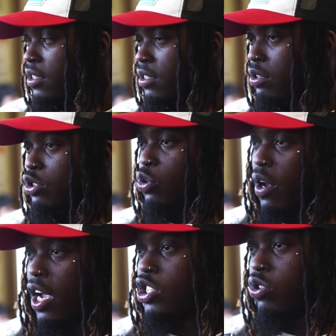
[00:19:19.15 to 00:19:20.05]
You
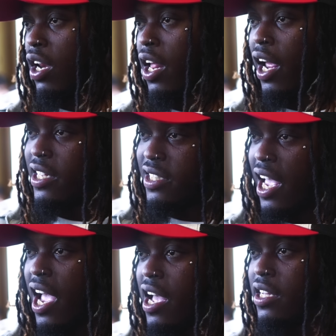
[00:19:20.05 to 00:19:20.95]
tweaking, shorty. Look at his
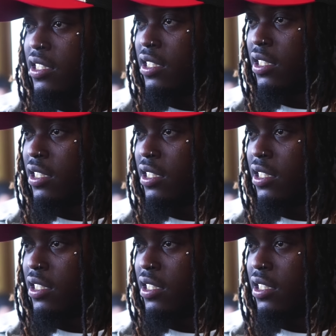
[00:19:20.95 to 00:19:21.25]
ass.